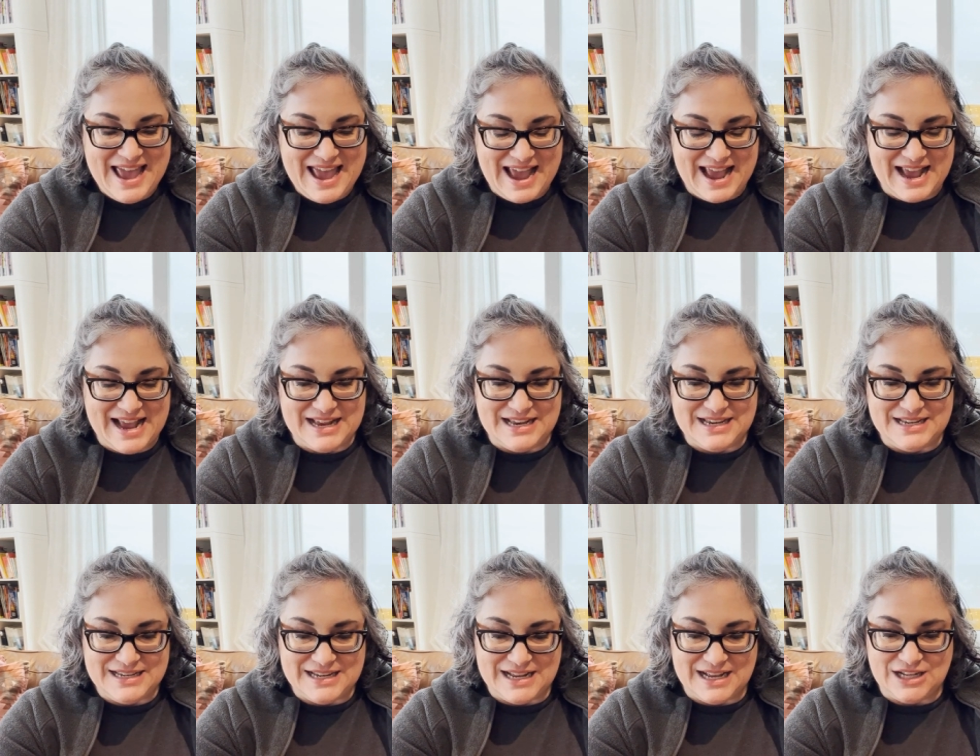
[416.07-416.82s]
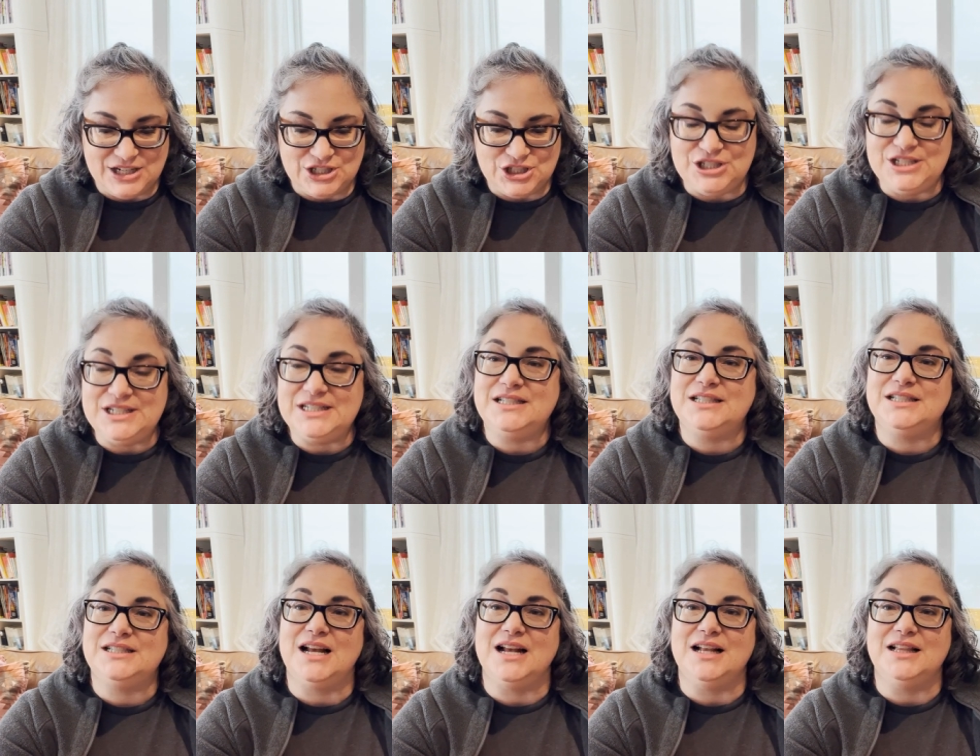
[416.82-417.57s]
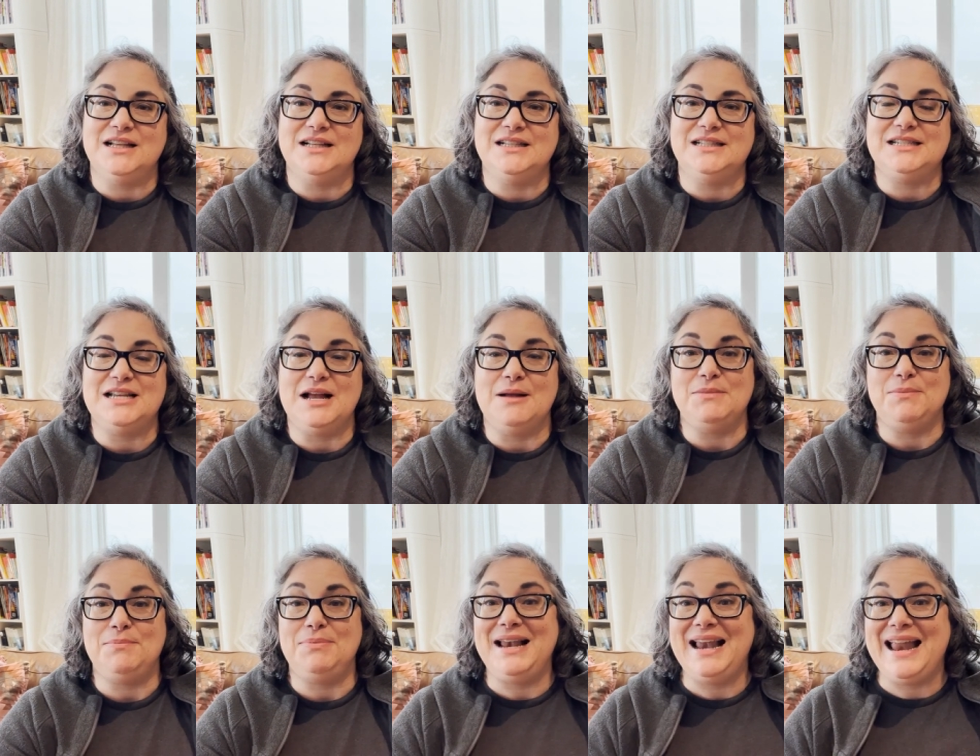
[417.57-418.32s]
And uh, she's decided that
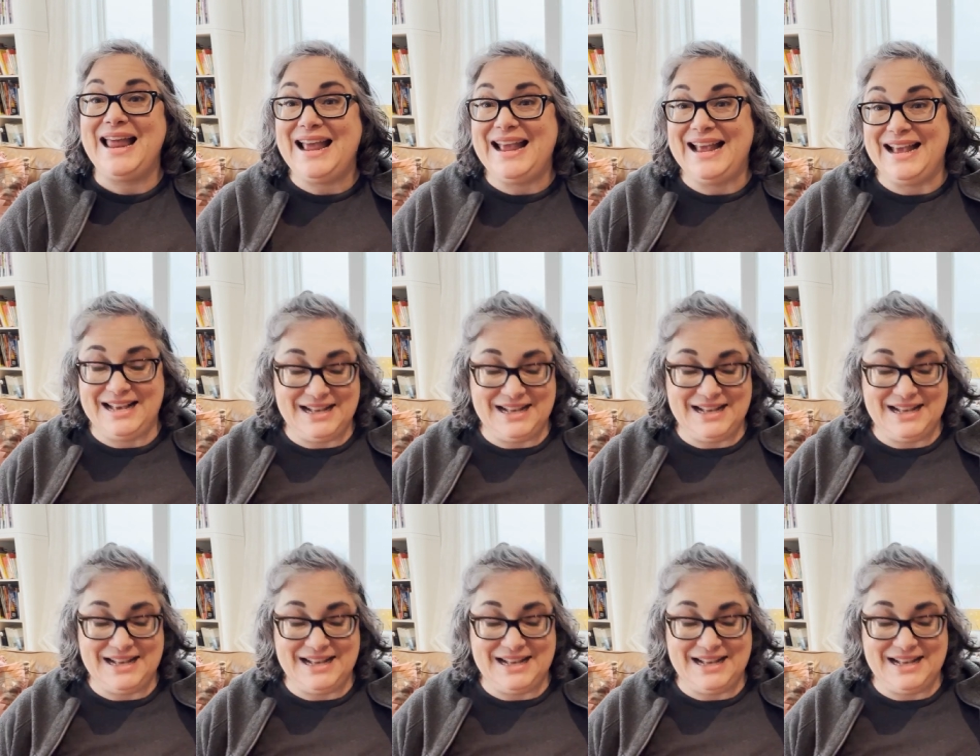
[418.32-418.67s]
on play.